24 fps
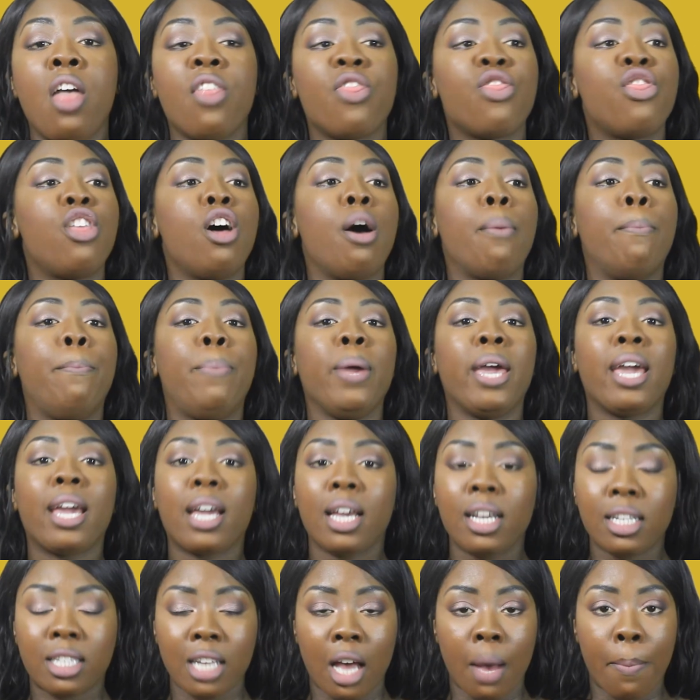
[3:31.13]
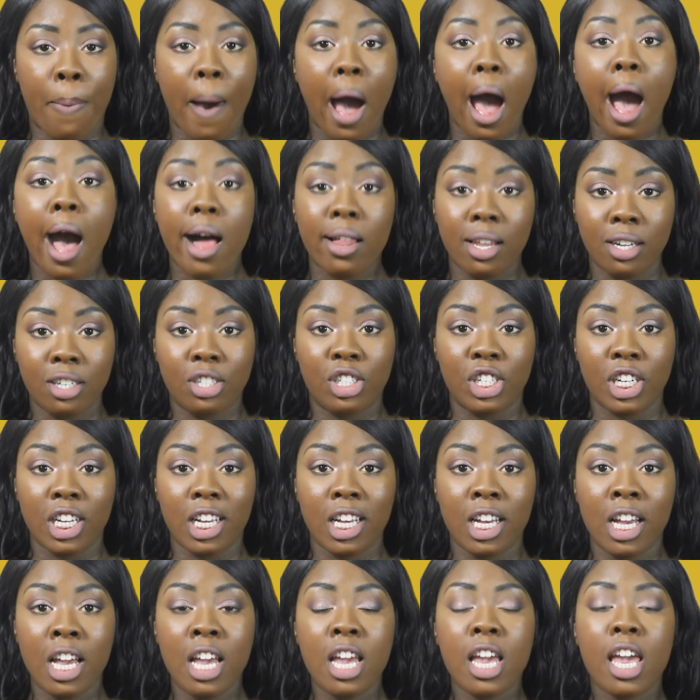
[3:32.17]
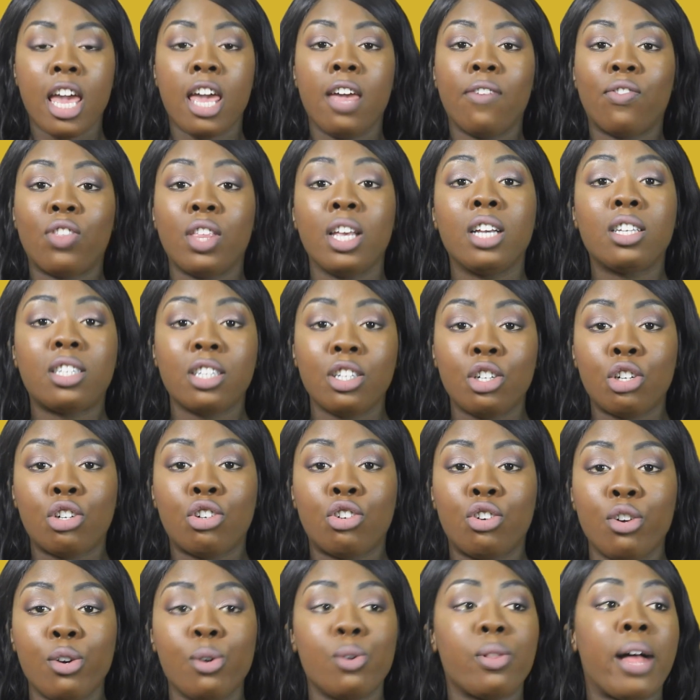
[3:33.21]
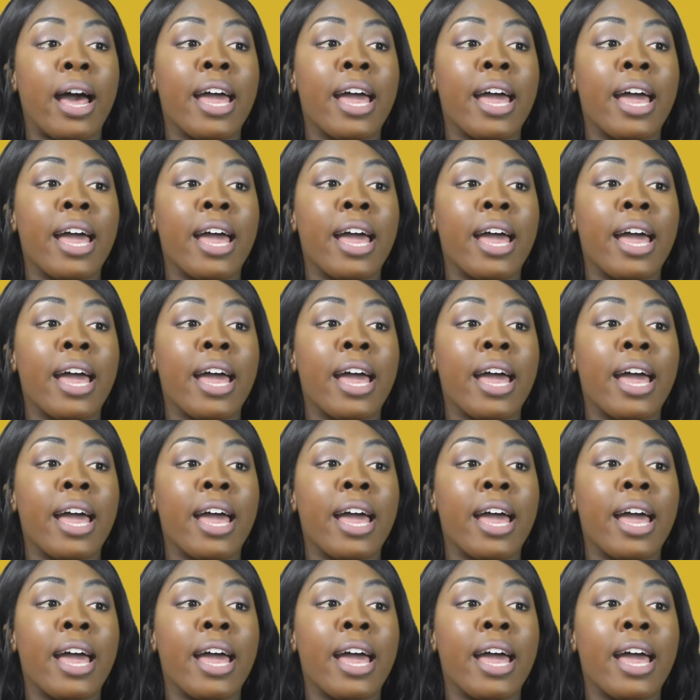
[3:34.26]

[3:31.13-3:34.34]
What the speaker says: the biggest apology if this is true.